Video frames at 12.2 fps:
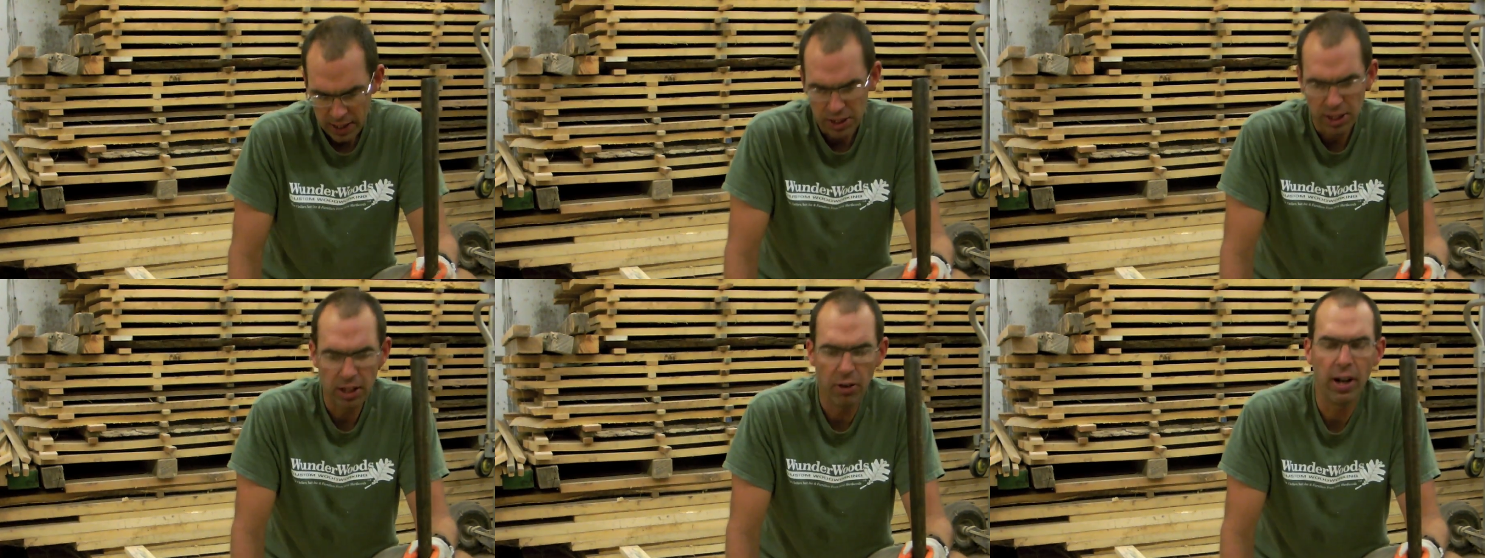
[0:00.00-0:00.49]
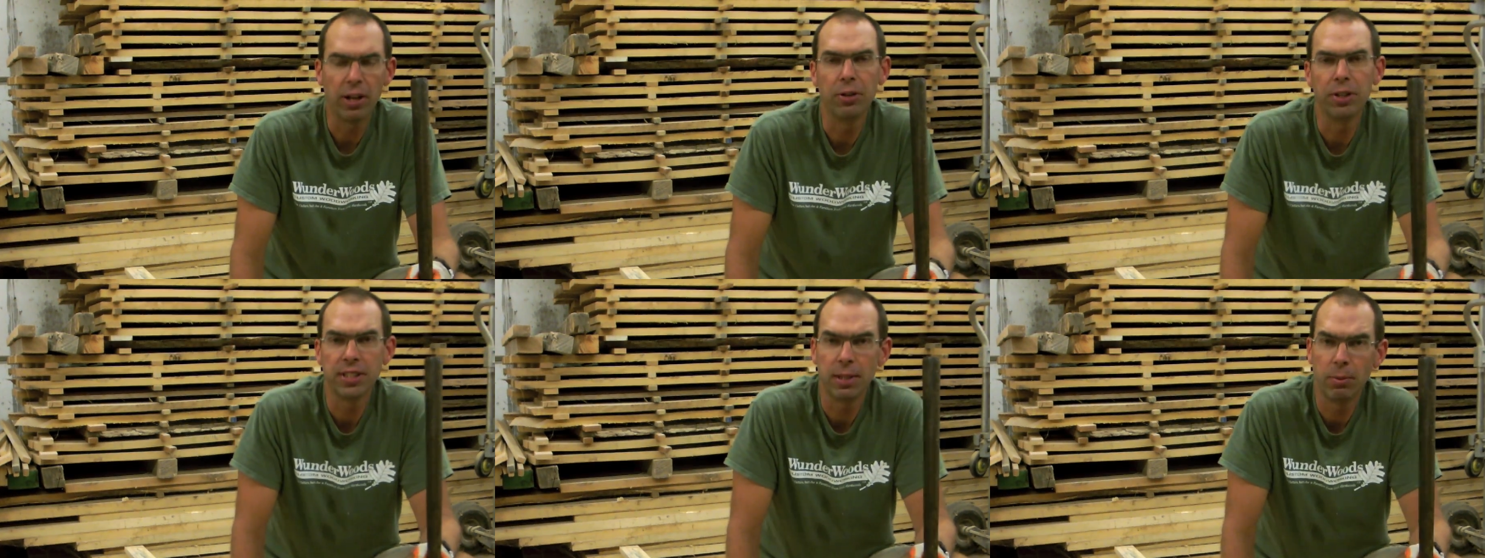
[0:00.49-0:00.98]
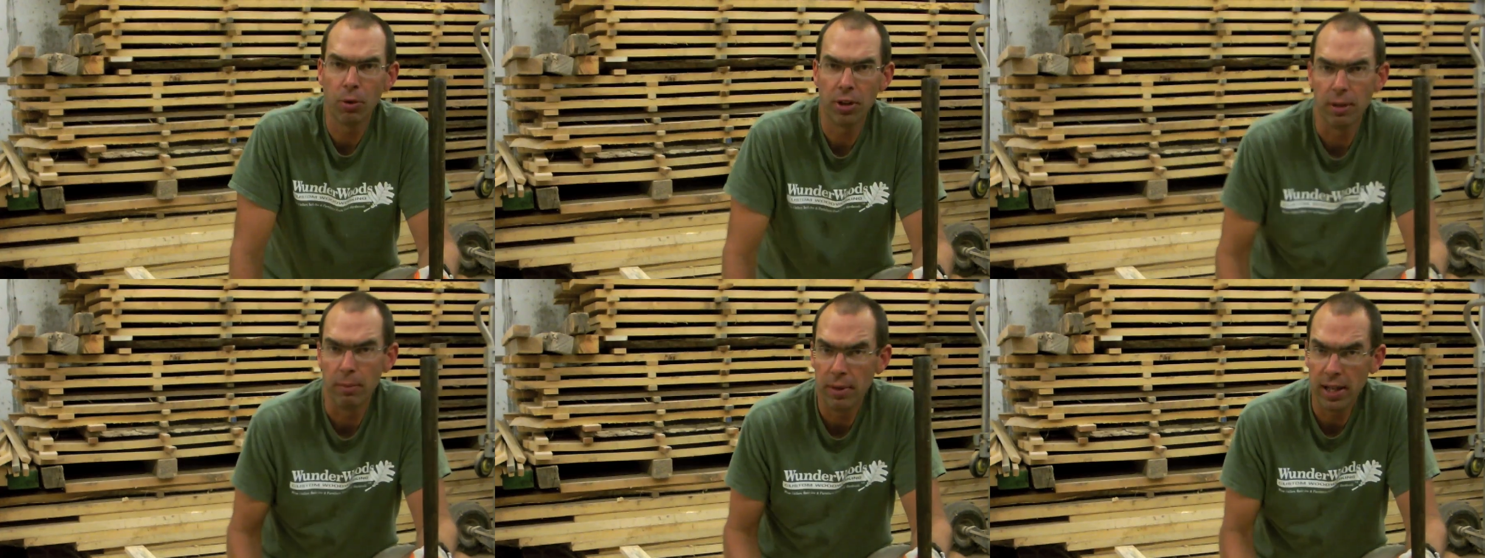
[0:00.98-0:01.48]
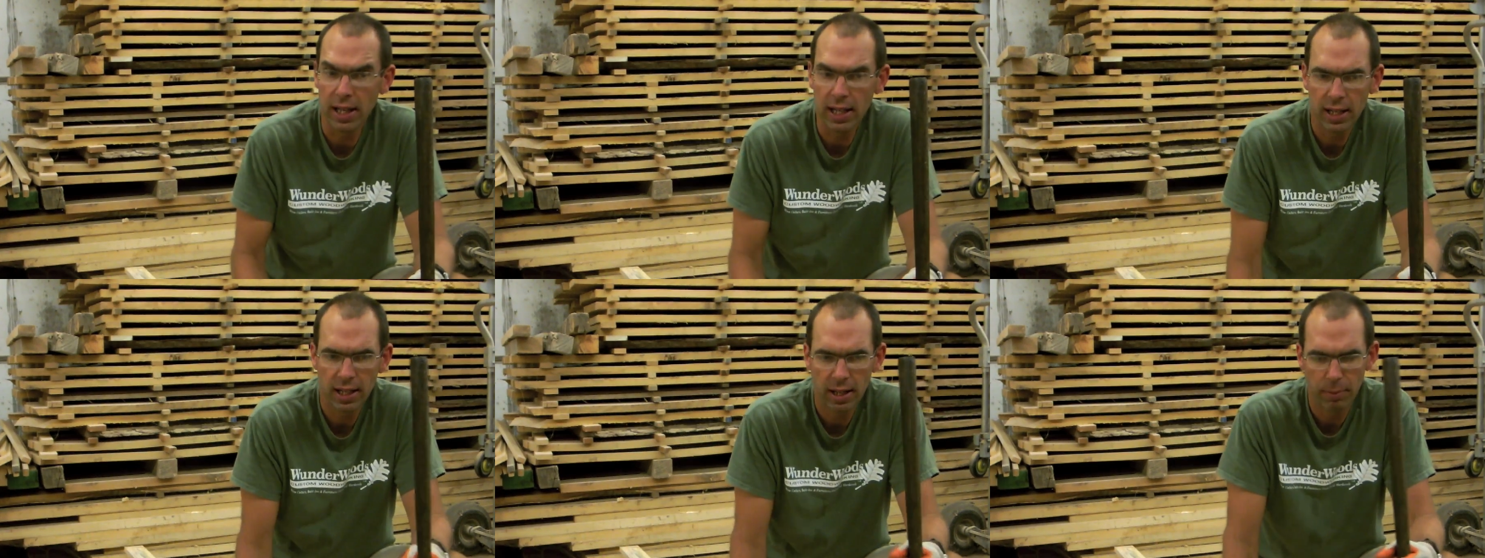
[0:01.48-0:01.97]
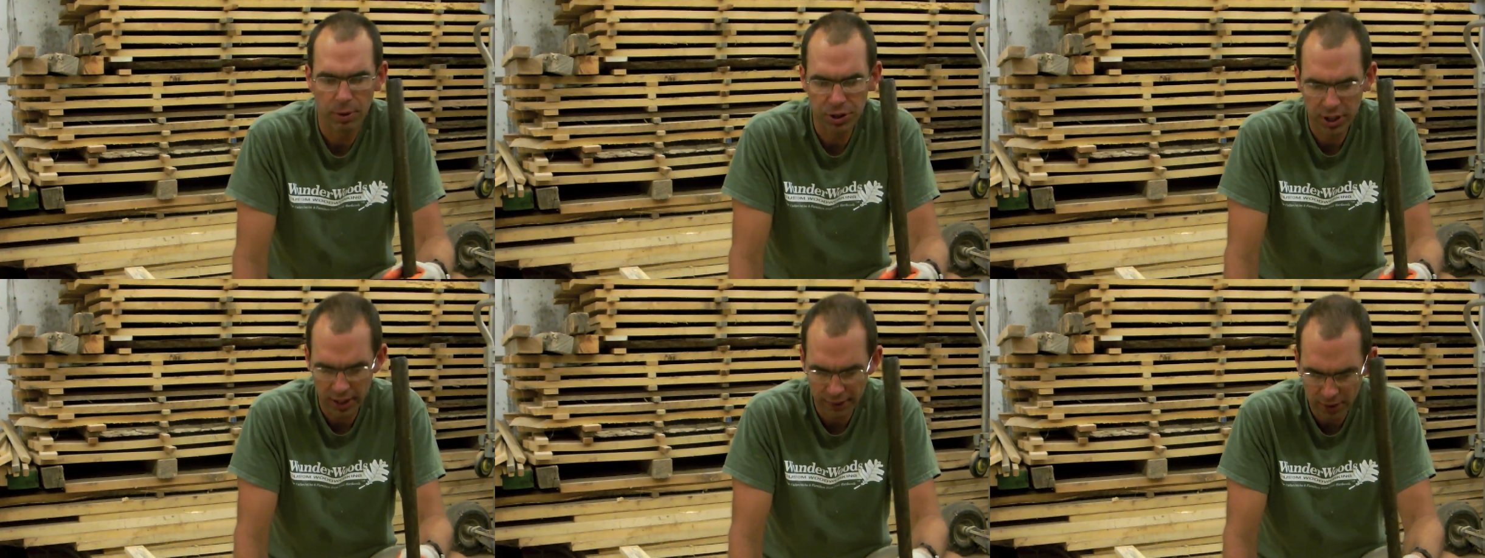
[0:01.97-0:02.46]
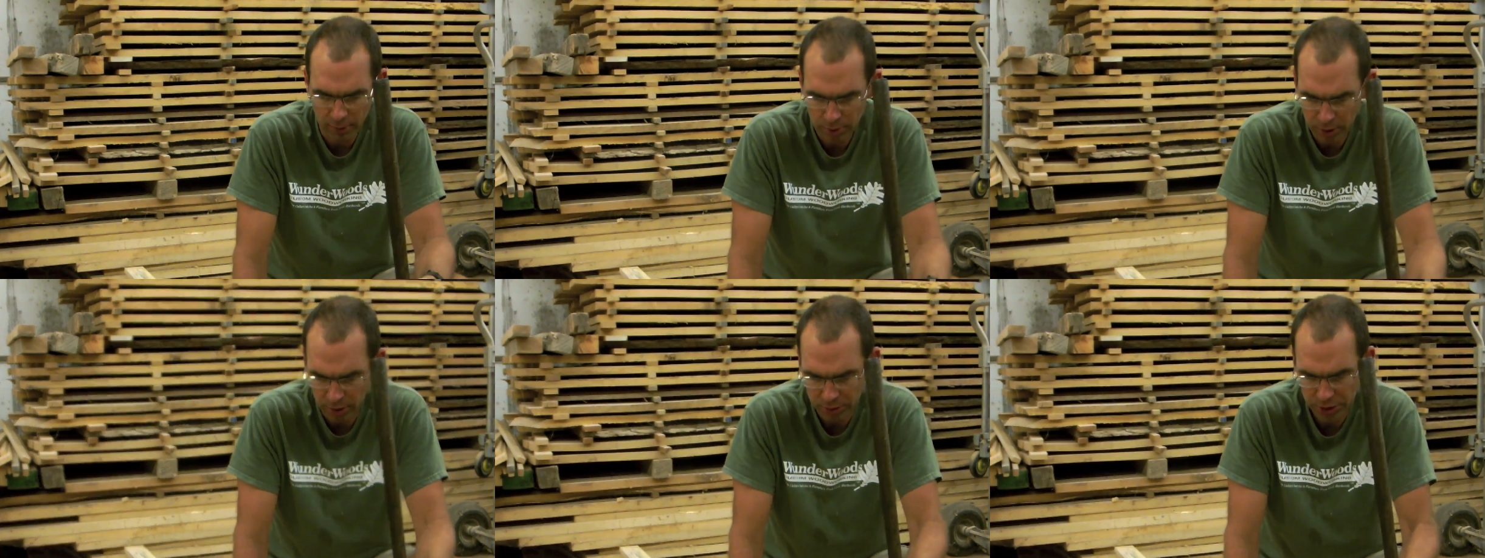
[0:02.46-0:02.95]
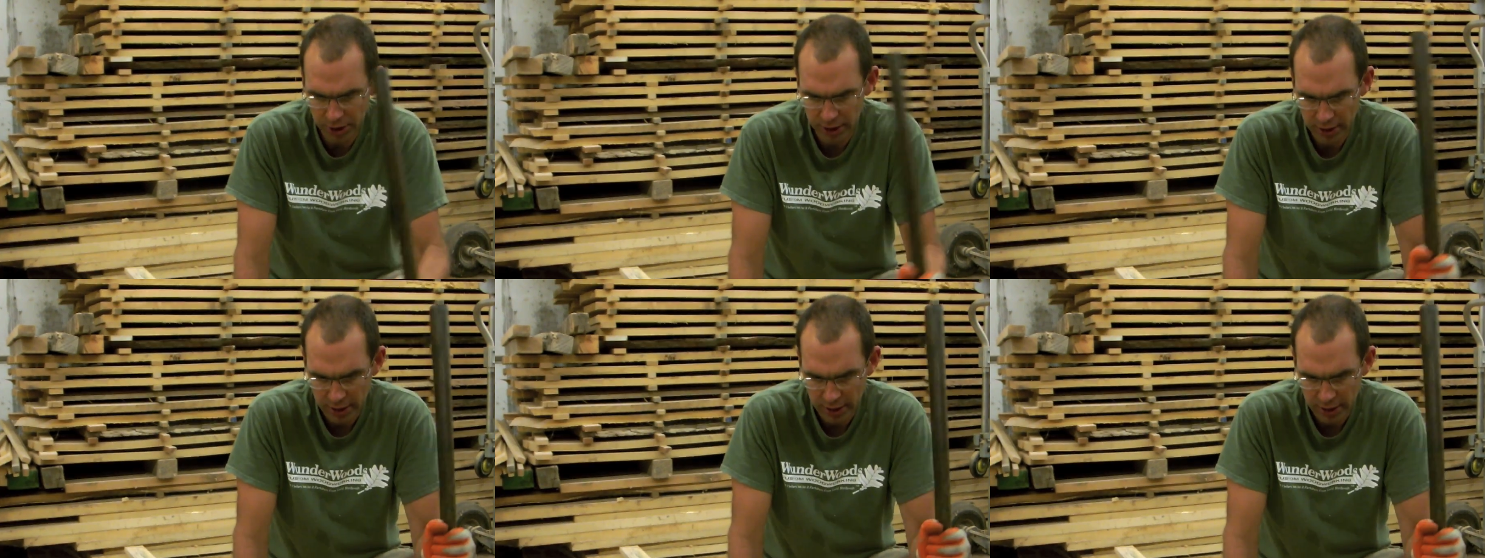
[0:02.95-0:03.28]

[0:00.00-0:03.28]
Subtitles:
didn't know how to do this any more than me, but took a different approach,